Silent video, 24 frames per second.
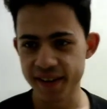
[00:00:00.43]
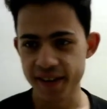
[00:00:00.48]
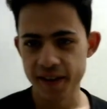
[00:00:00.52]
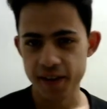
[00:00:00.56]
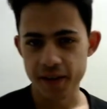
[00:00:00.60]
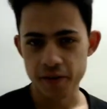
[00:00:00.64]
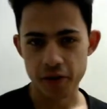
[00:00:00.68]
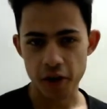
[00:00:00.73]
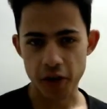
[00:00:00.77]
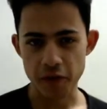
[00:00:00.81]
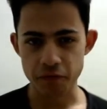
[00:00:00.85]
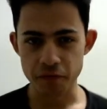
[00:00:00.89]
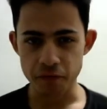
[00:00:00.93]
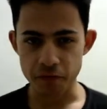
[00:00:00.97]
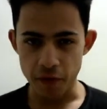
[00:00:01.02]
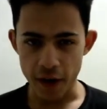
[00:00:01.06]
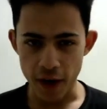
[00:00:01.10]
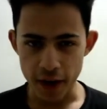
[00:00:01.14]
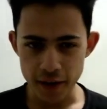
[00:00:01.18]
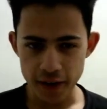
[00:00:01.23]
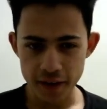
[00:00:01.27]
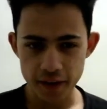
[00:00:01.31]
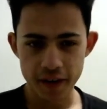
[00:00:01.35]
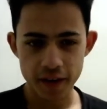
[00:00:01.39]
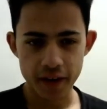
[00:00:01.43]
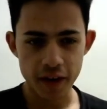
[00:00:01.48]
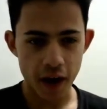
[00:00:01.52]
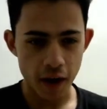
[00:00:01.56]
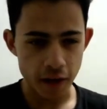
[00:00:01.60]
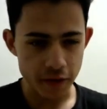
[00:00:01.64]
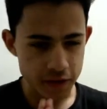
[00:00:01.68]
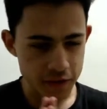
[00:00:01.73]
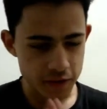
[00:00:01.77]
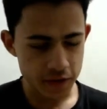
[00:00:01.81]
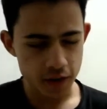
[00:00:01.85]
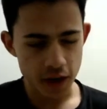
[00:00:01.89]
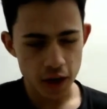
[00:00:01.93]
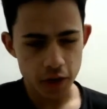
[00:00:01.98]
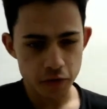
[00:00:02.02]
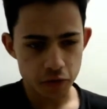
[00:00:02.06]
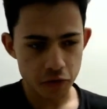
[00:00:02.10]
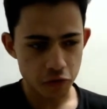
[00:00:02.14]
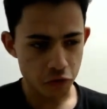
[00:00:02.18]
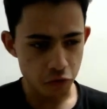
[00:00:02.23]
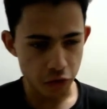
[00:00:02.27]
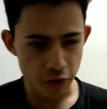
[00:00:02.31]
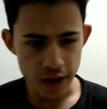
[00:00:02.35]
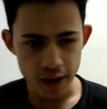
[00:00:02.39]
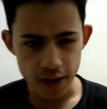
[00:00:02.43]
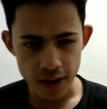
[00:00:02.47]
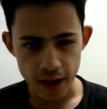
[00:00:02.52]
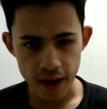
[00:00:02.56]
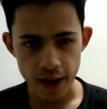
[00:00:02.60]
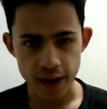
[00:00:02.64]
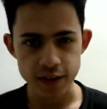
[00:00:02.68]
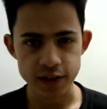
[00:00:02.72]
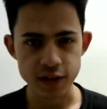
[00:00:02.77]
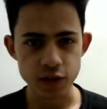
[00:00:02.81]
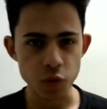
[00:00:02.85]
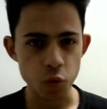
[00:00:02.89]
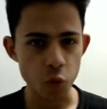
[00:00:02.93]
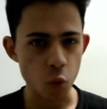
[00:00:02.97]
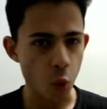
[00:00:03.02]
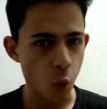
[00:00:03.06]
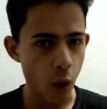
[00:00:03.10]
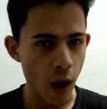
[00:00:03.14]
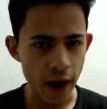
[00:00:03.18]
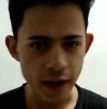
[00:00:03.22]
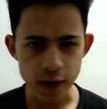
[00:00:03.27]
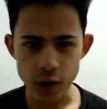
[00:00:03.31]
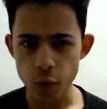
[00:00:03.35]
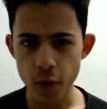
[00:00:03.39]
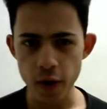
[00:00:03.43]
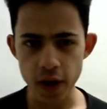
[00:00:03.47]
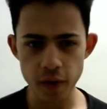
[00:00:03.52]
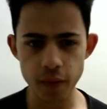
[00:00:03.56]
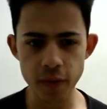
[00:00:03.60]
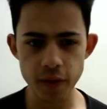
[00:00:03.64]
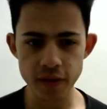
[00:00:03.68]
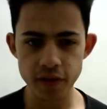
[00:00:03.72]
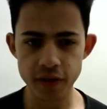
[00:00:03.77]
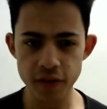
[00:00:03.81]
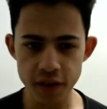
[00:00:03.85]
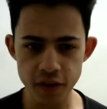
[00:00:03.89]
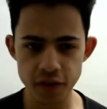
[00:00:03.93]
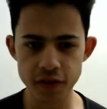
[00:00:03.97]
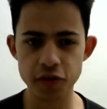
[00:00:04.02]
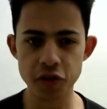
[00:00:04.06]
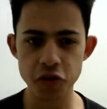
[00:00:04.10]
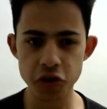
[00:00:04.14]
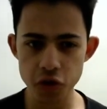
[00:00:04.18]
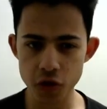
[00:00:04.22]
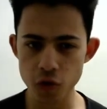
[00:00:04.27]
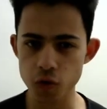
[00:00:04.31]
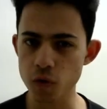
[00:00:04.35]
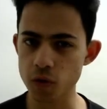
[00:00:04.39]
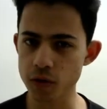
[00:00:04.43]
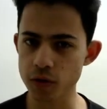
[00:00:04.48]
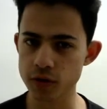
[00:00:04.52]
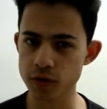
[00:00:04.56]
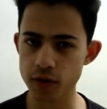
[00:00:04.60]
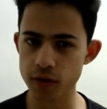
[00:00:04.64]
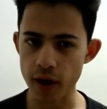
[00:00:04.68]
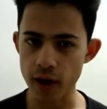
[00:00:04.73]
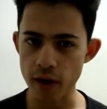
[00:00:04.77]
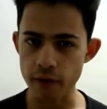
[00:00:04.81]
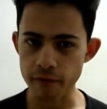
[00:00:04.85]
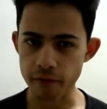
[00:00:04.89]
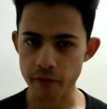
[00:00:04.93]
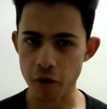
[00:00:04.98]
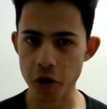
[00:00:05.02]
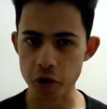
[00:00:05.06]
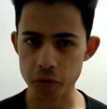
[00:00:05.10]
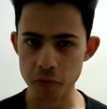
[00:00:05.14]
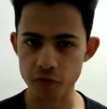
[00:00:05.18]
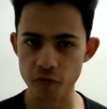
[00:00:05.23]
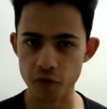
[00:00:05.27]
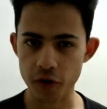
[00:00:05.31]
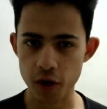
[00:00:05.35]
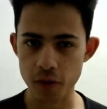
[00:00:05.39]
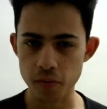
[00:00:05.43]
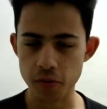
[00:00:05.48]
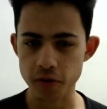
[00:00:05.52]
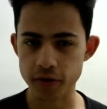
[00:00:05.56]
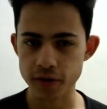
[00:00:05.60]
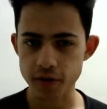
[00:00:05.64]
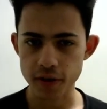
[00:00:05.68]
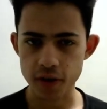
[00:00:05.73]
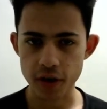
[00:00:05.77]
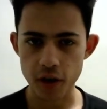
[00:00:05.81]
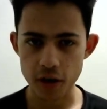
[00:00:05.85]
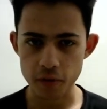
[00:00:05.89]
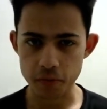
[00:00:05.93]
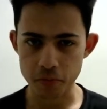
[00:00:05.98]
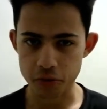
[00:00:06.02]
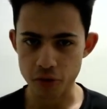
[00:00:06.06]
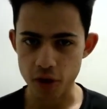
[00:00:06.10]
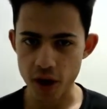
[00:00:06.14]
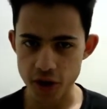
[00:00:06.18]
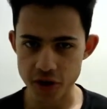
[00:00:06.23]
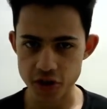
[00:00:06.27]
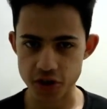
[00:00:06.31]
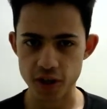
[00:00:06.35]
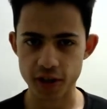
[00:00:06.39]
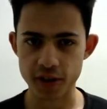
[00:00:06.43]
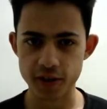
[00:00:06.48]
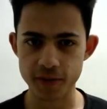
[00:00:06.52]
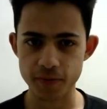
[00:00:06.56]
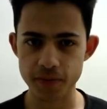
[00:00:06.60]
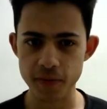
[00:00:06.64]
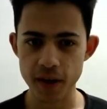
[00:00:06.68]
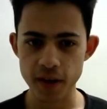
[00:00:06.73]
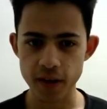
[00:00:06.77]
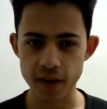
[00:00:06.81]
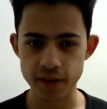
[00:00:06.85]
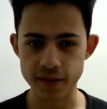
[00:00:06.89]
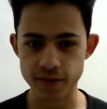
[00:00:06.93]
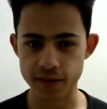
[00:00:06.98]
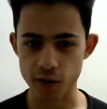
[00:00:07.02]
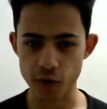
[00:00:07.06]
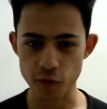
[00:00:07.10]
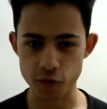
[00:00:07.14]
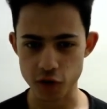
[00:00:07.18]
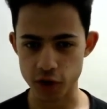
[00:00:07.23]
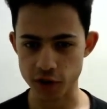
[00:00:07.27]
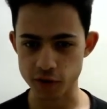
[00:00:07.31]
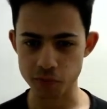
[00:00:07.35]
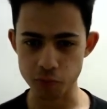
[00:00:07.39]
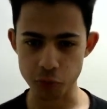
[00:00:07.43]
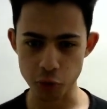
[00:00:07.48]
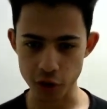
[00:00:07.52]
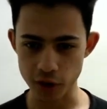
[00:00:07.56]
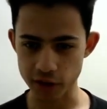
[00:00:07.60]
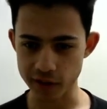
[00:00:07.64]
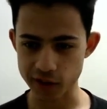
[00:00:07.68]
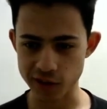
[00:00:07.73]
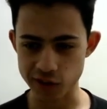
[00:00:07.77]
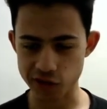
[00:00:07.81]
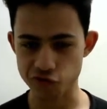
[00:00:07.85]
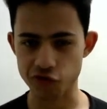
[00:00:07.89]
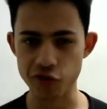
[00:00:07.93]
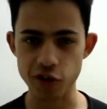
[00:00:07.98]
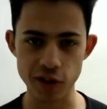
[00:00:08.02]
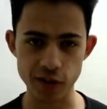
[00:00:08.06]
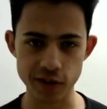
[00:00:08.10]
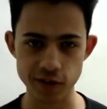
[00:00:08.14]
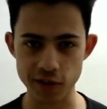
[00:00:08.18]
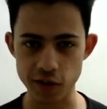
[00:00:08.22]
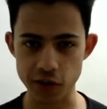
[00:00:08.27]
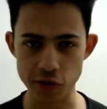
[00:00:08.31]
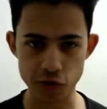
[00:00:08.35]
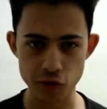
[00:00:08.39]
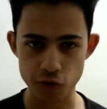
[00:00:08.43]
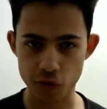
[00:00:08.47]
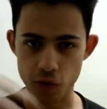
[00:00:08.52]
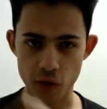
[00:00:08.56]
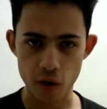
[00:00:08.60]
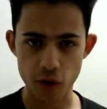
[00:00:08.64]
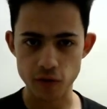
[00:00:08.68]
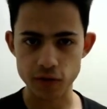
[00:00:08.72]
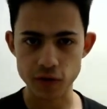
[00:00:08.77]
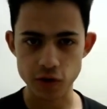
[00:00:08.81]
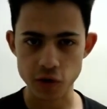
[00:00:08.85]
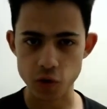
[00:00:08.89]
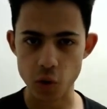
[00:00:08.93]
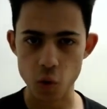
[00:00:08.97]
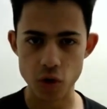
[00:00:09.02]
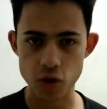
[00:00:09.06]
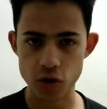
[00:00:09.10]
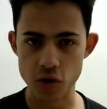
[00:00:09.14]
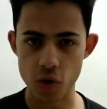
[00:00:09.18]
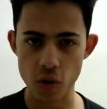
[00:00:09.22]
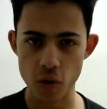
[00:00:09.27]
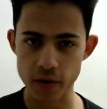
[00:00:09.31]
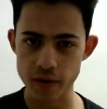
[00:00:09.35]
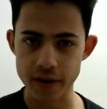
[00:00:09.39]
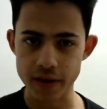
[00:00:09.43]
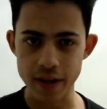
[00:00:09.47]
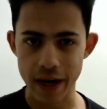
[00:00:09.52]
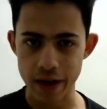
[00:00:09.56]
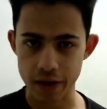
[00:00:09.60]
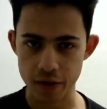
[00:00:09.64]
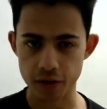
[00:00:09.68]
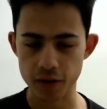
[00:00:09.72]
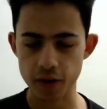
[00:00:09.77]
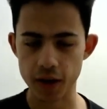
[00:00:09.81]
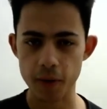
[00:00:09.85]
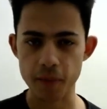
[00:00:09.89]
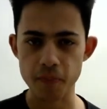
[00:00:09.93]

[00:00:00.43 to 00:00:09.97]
Right, finally, I start to realize why do we even need to use environment variables in our projects instead of just putting the strings into source code directly?